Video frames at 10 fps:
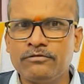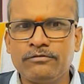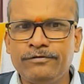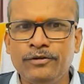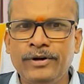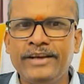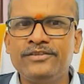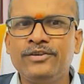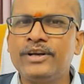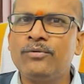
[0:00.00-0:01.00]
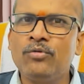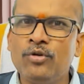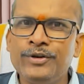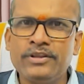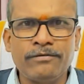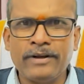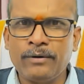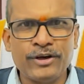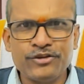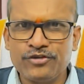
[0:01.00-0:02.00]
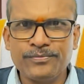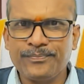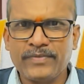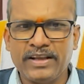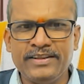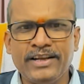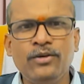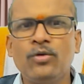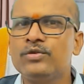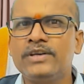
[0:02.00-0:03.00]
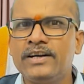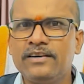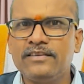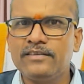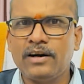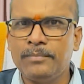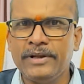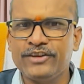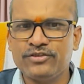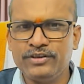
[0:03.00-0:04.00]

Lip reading: few days you can go with Trifla wash and then Lodra application.